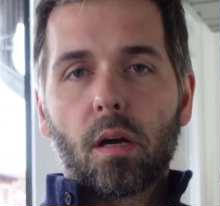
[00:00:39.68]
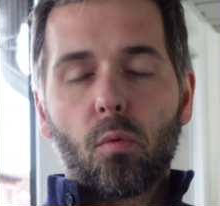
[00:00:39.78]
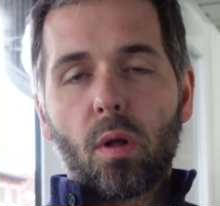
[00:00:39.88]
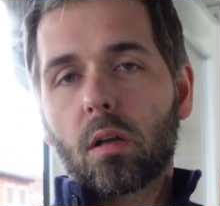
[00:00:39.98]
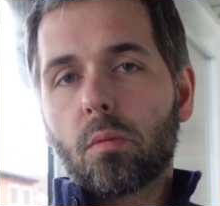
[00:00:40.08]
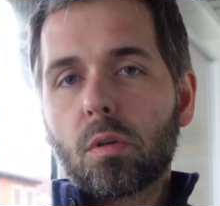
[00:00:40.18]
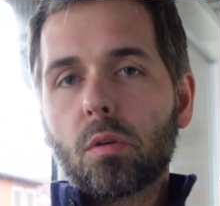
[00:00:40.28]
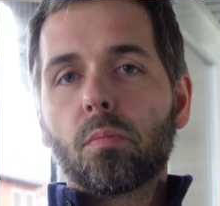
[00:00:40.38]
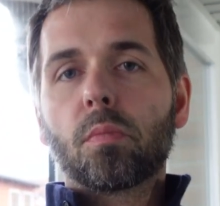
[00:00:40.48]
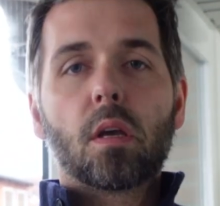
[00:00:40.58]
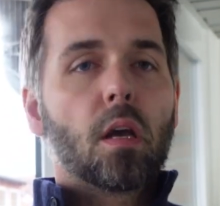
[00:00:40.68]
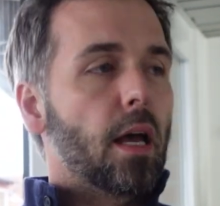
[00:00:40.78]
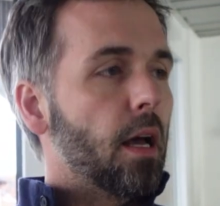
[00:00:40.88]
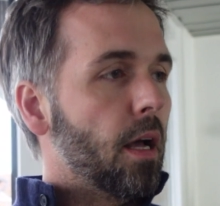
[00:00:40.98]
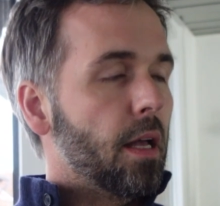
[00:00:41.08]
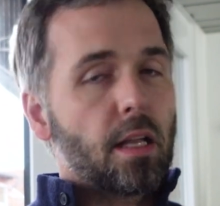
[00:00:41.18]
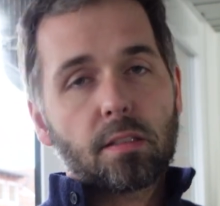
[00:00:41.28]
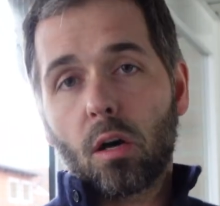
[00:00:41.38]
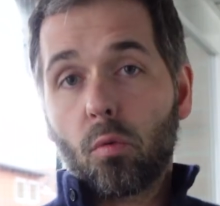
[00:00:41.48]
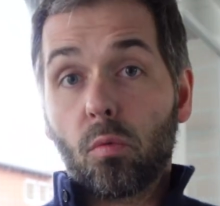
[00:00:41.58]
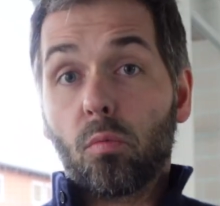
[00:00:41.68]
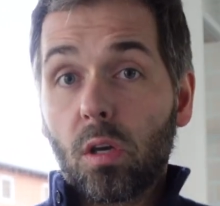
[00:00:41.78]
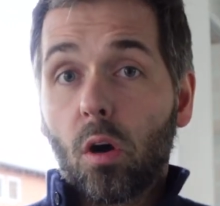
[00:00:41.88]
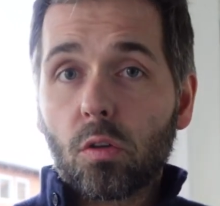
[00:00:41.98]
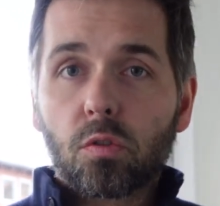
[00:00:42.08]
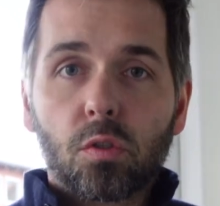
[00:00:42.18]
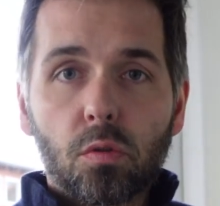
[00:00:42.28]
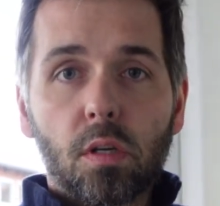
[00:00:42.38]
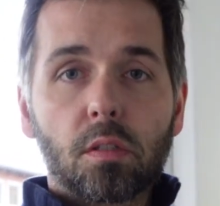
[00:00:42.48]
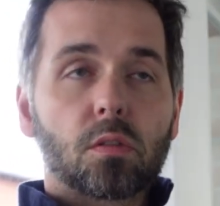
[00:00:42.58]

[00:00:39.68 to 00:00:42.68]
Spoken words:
welcome you. And that's how we also do it.